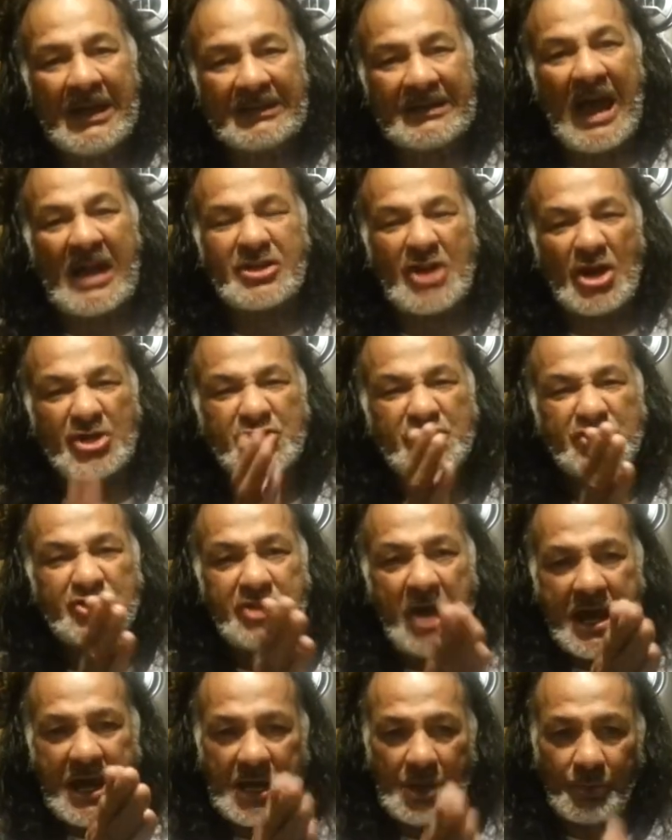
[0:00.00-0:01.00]
that a
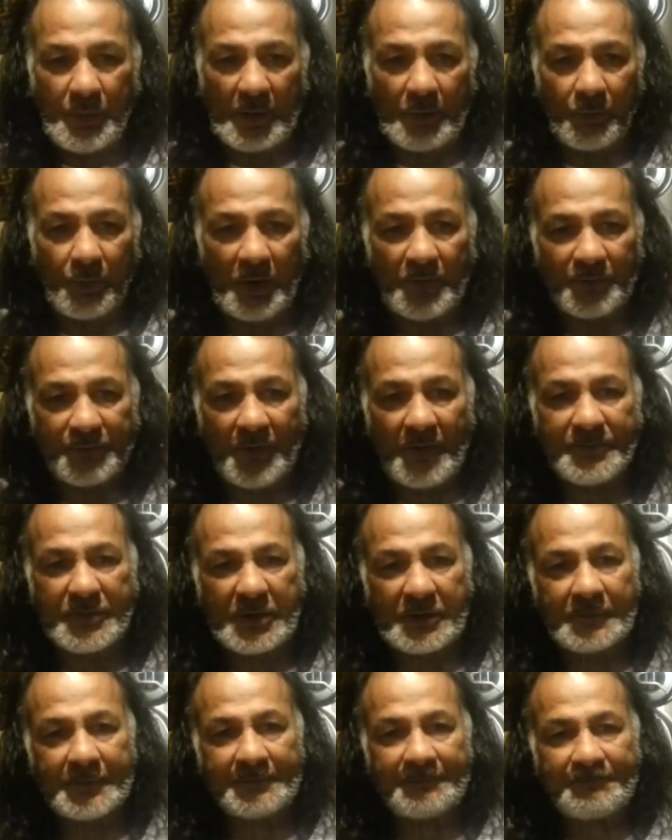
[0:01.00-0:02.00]
snake will run from
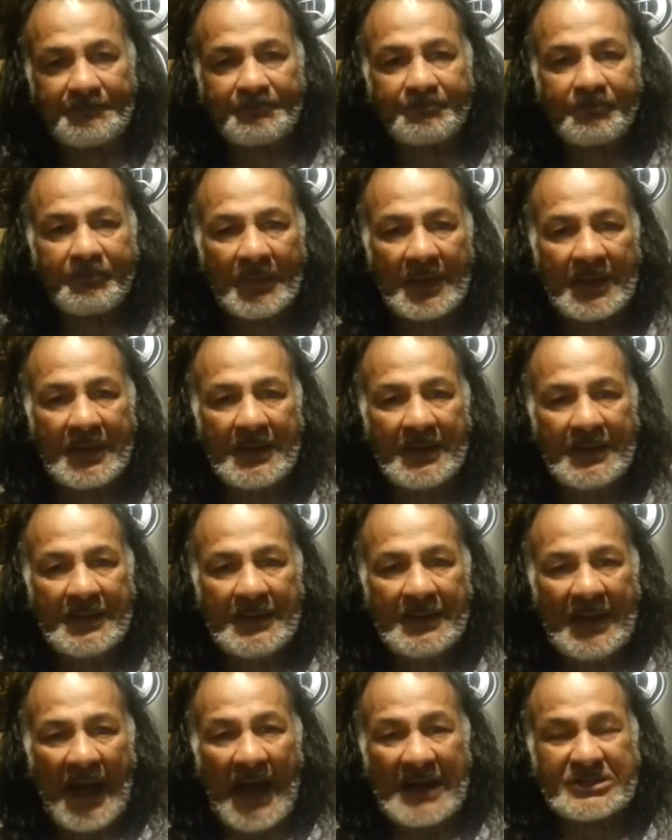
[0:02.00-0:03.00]
you.
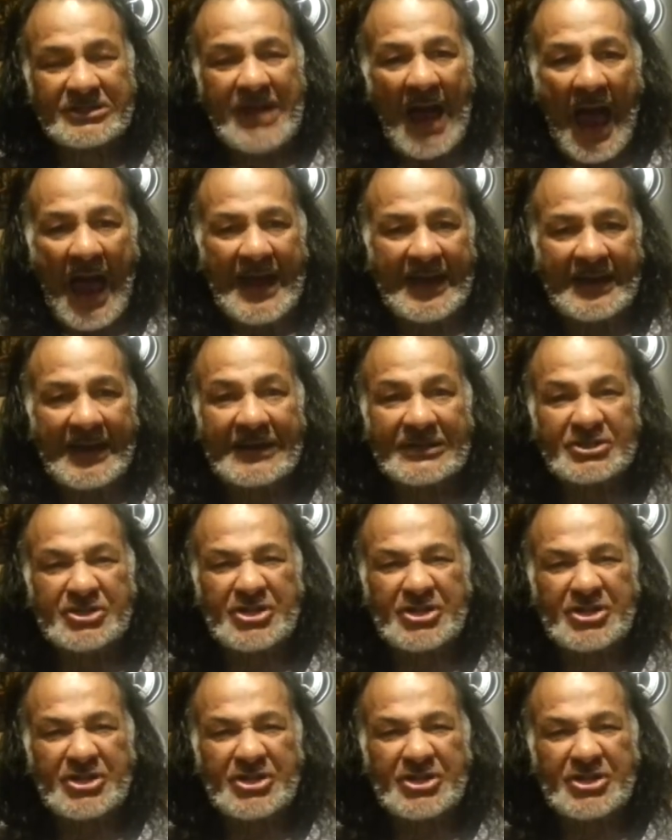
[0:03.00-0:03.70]
A tiger, a